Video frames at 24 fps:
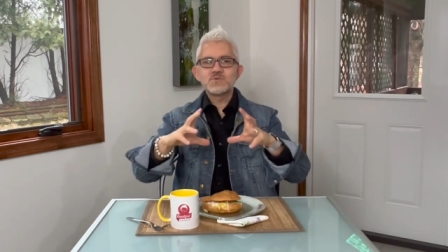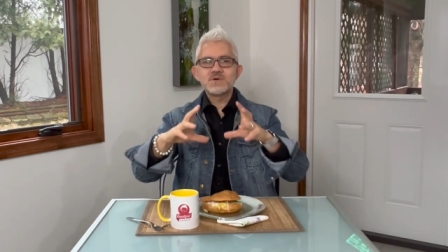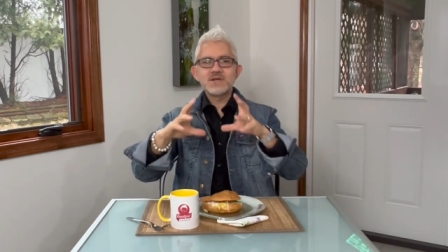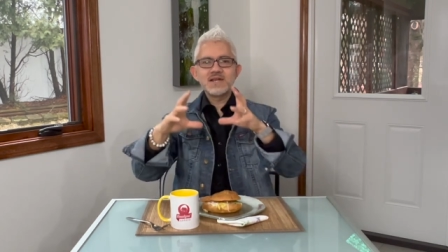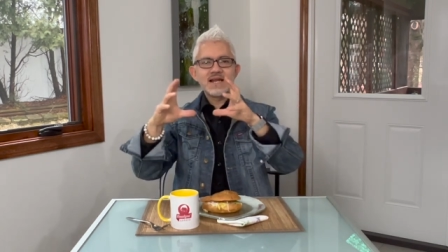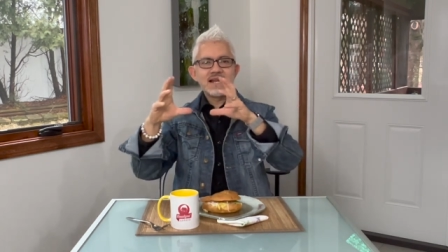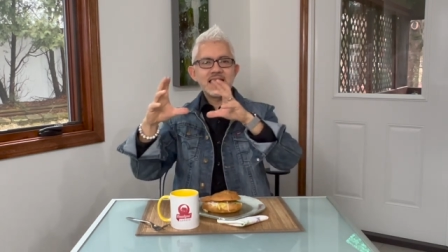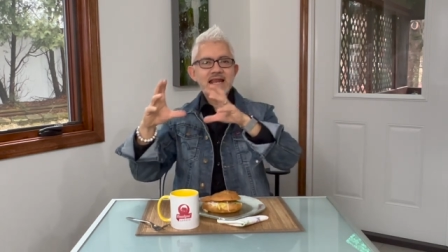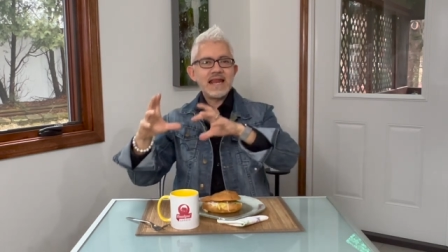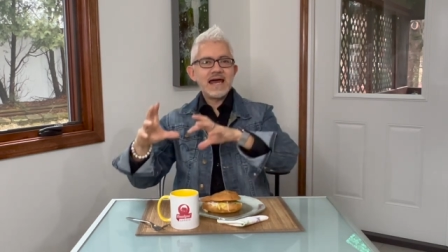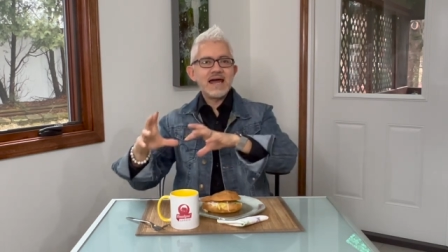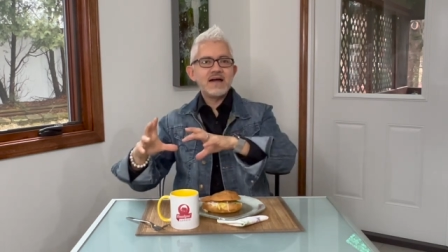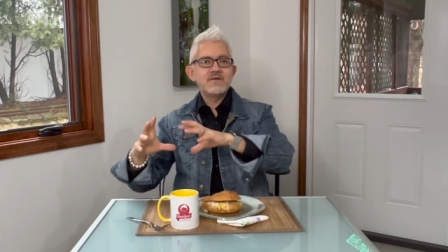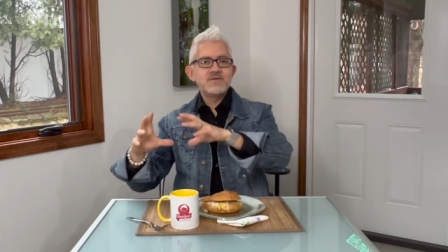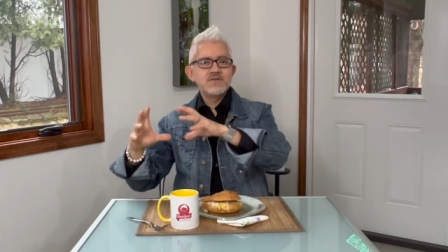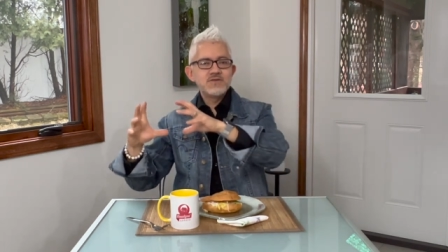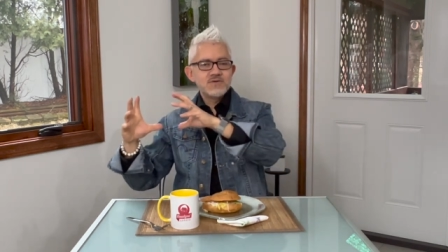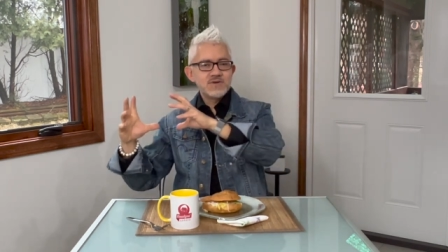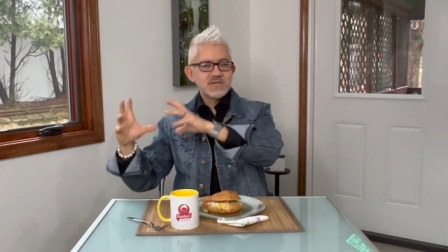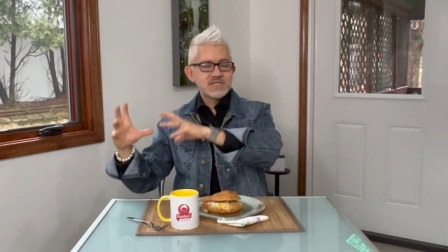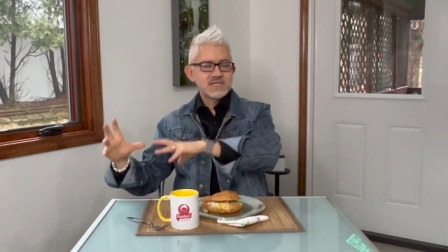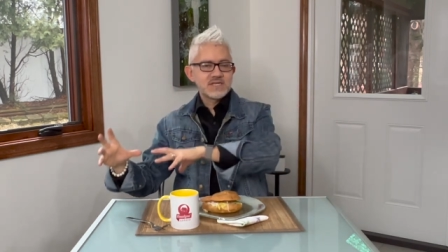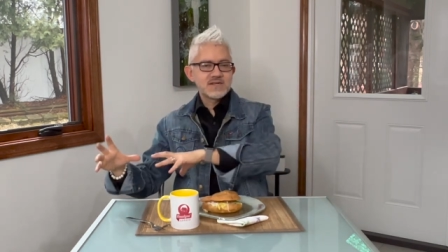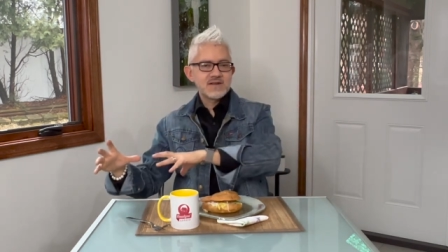It will allow
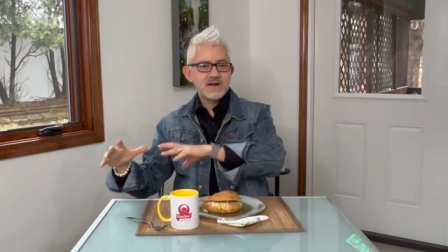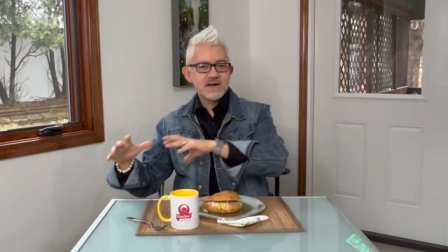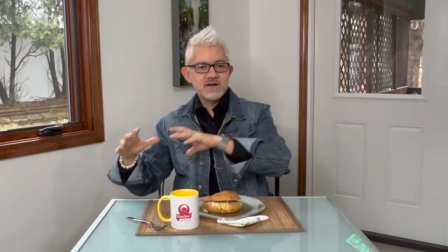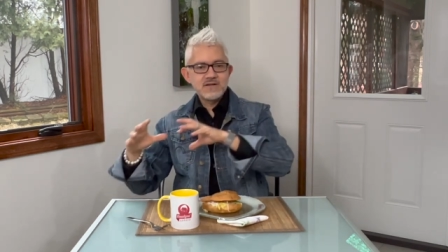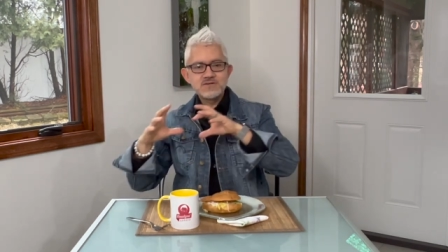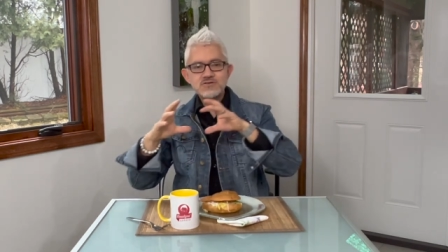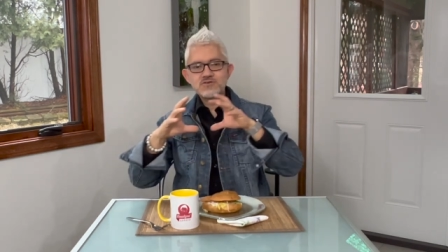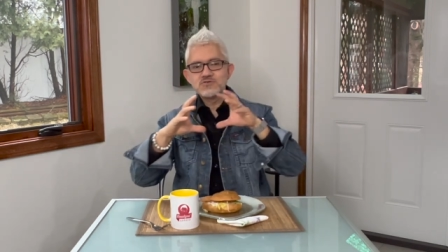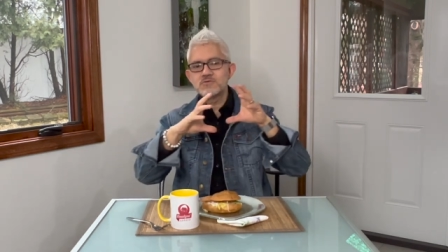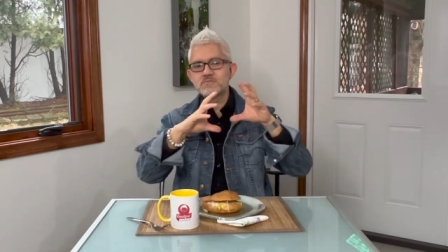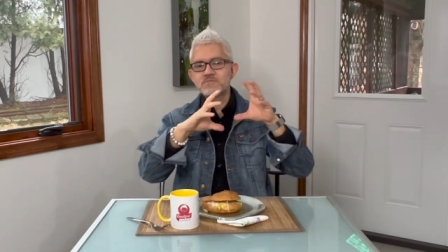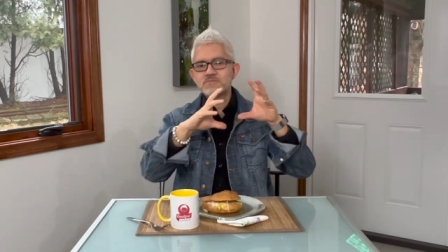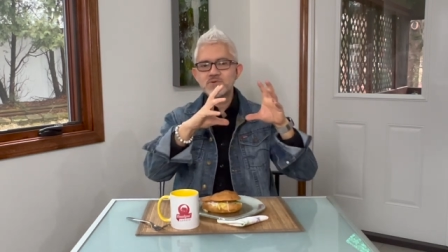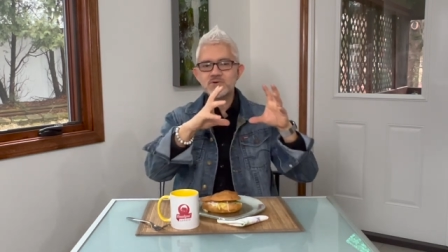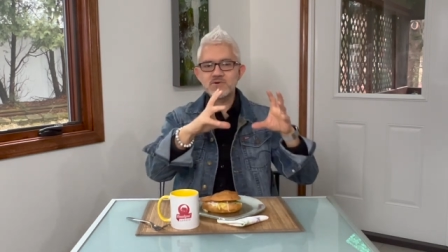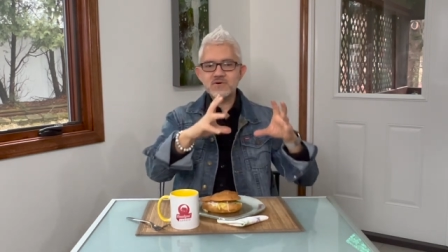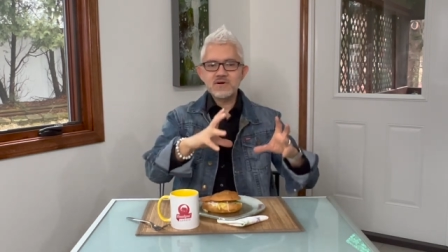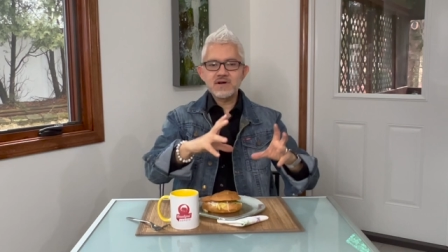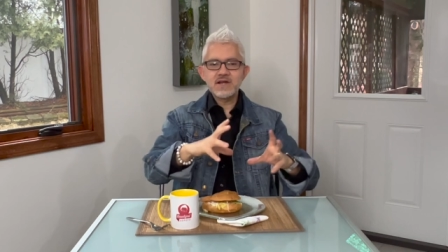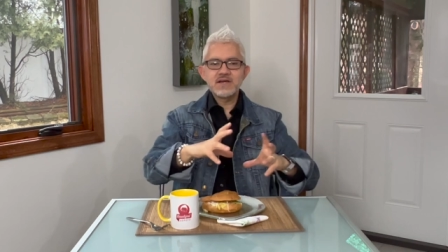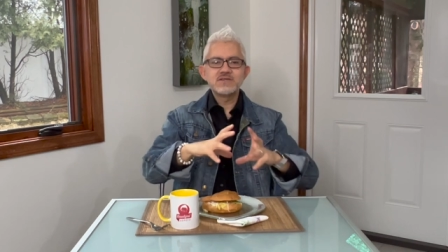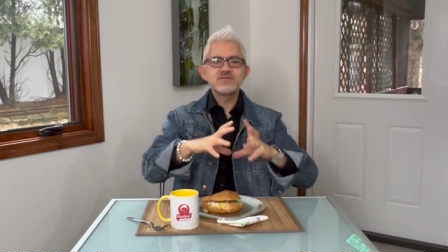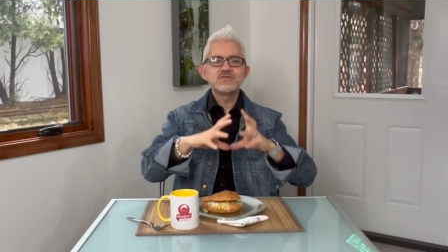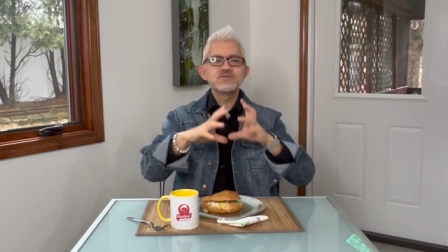you as an artist to
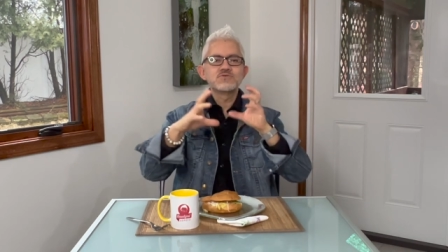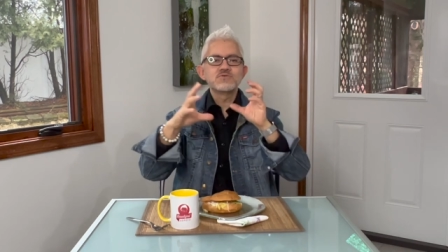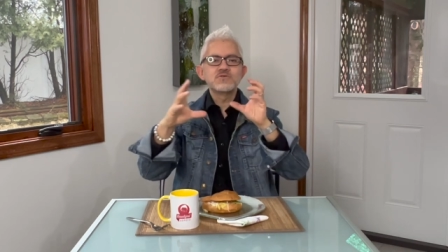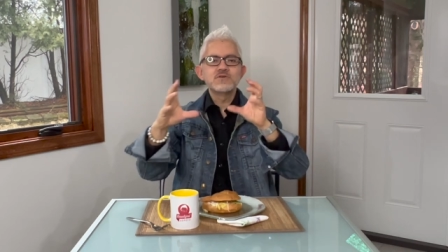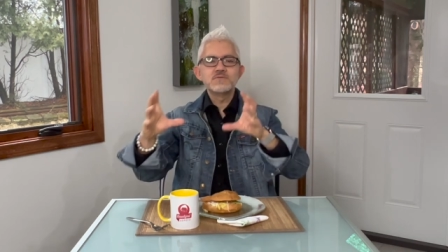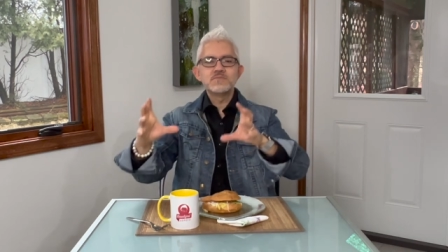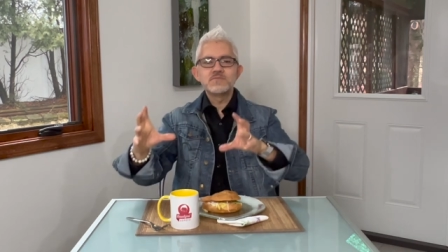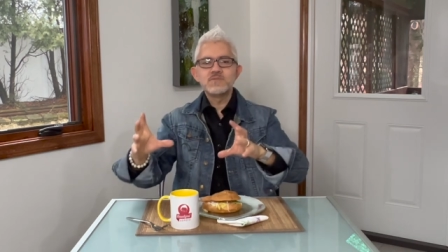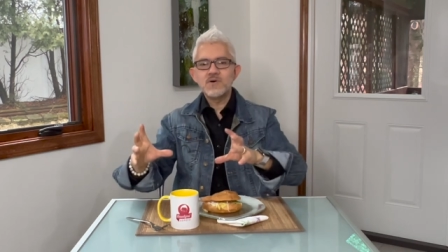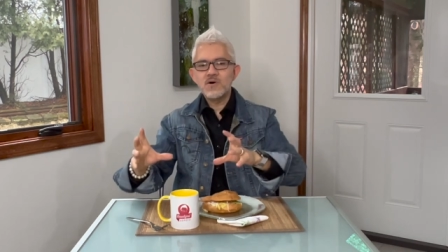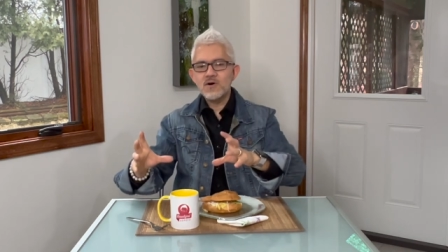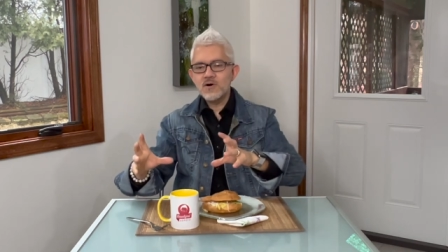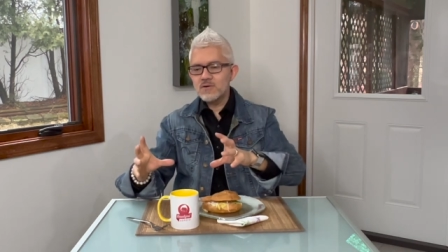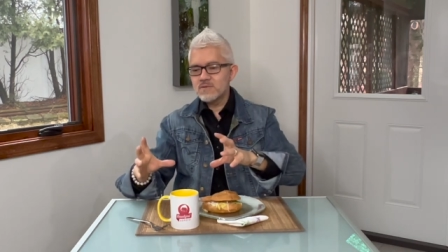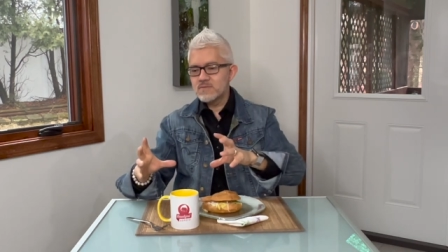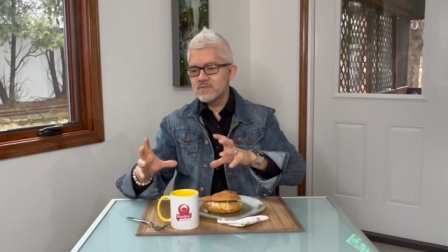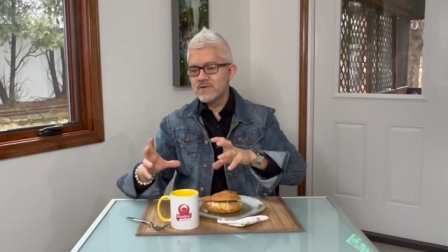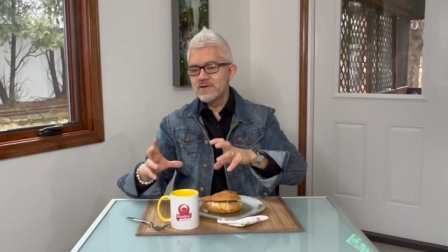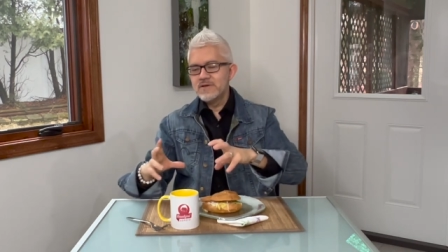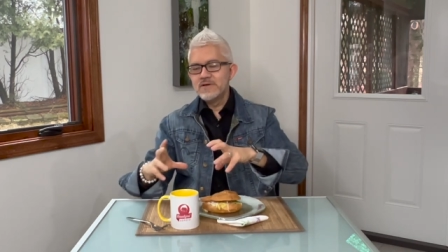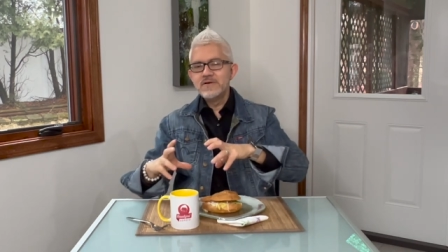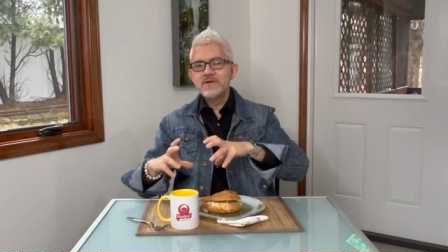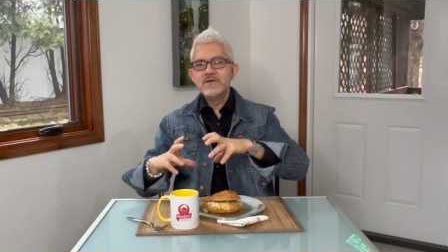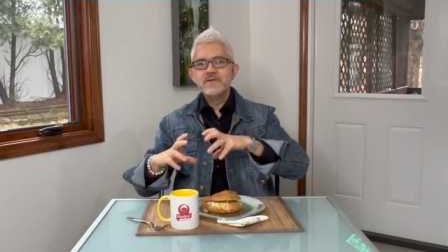progress, to evolve,